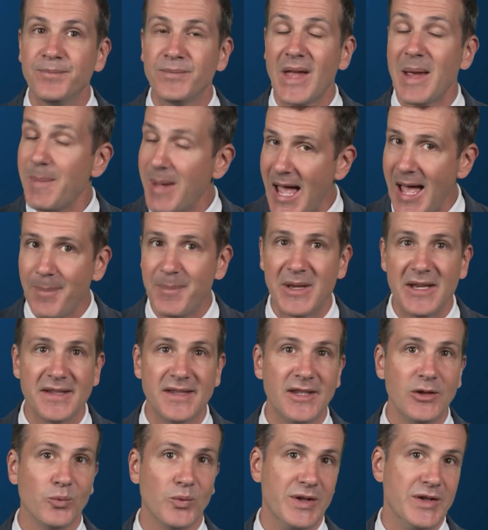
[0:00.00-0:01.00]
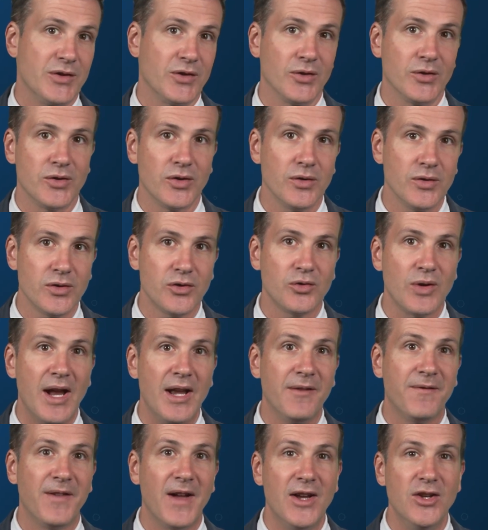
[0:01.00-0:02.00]
I'm happy to see researchers trying
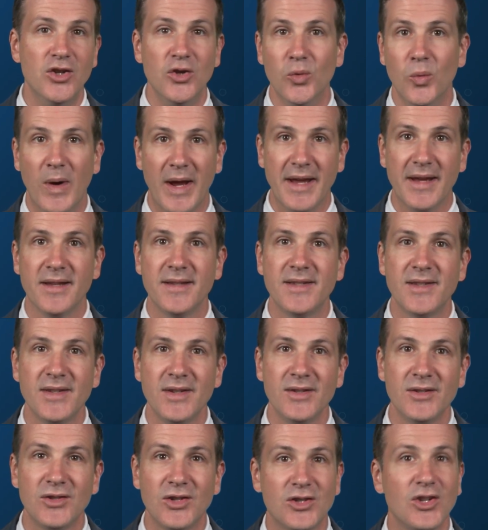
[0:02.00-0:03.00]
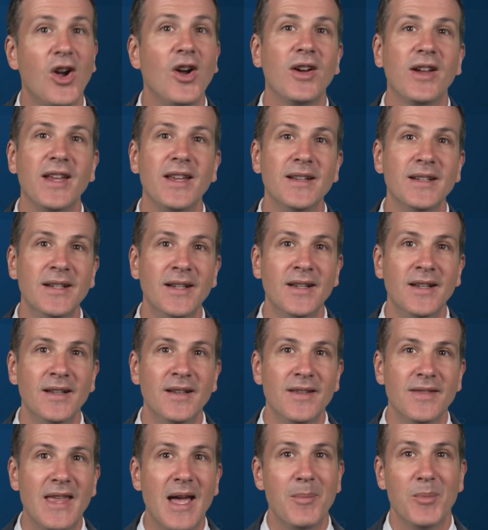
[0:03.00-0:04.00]
to find new ways to target
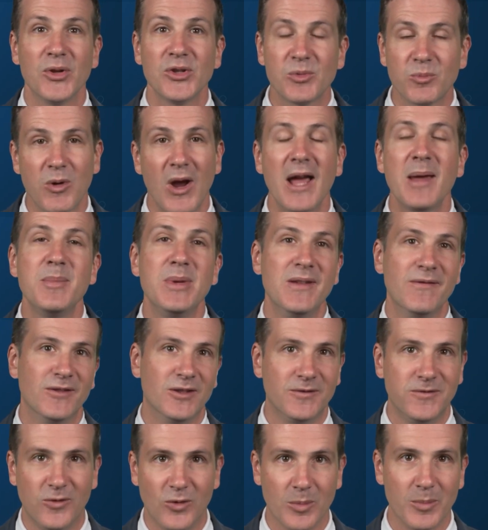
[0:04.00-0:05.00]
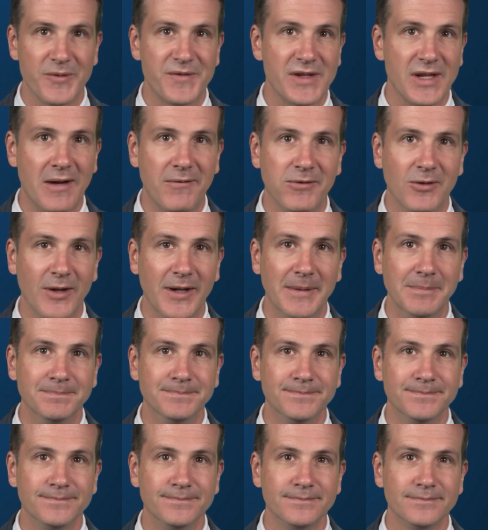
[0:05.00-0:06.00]
that most primeval form of suffering
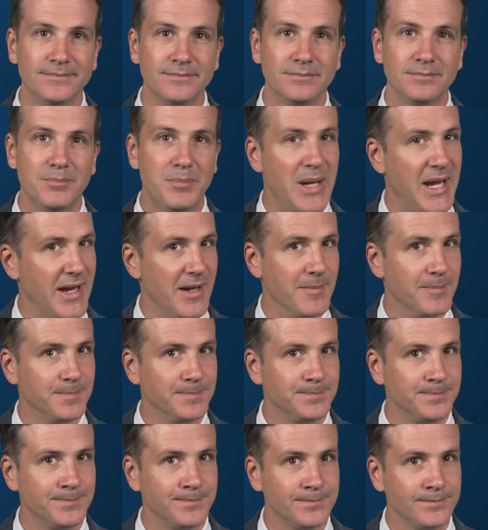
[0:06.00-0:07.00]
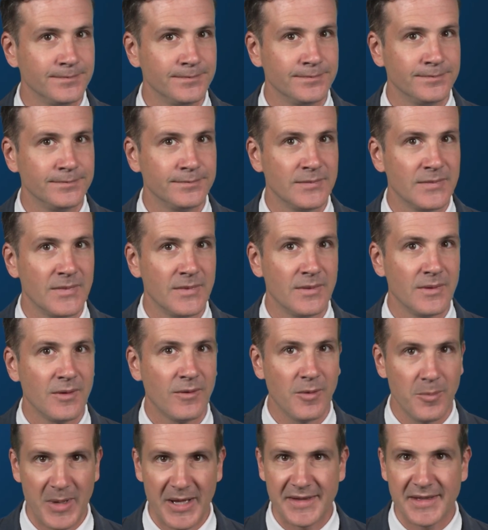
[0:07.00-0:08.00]
pain.
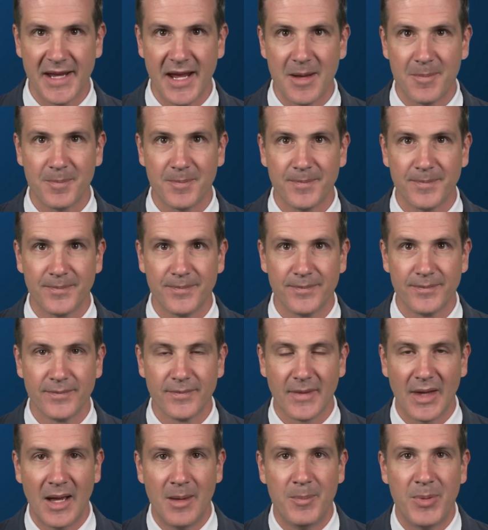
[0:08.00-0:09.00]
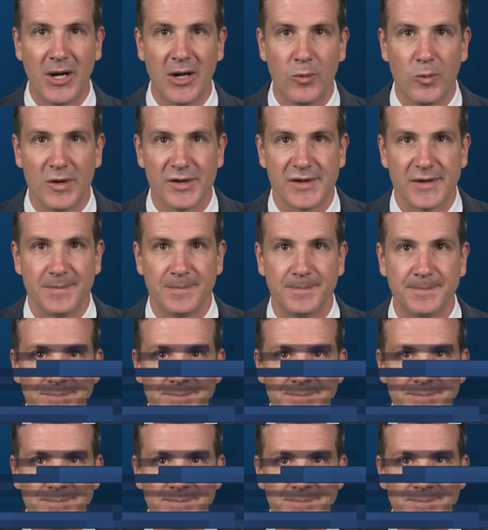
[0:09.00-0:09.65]
For Medscape, I'm Perry Wilson.